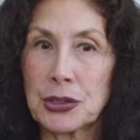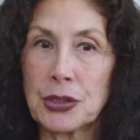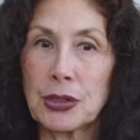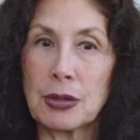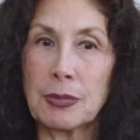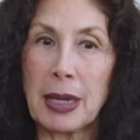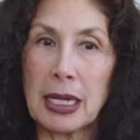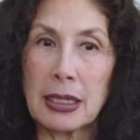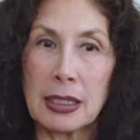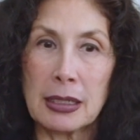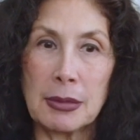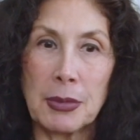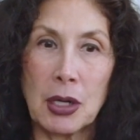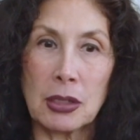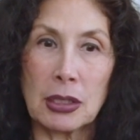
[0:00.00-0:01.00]
her back in
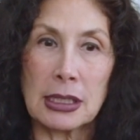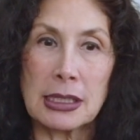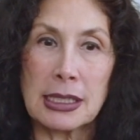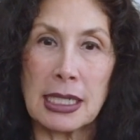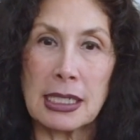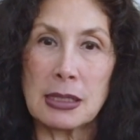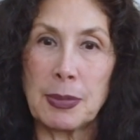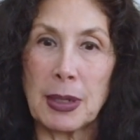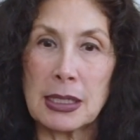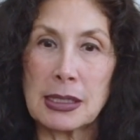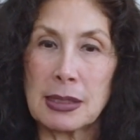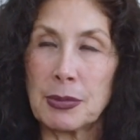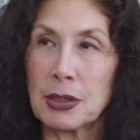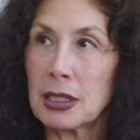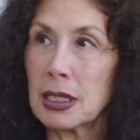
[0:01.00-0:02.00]
the modeling days by
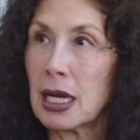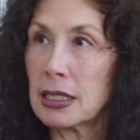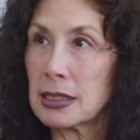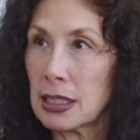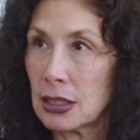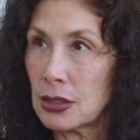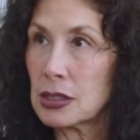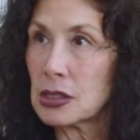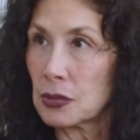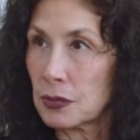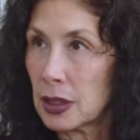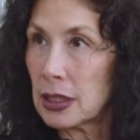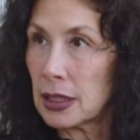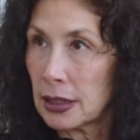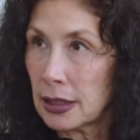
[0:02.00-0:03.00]
some of the guys that used to
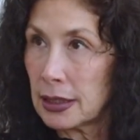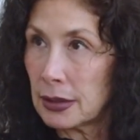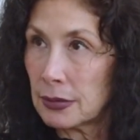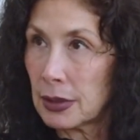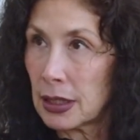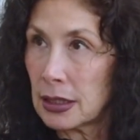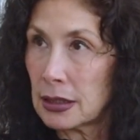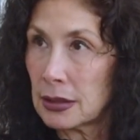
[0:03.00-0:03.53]
run Elite, right?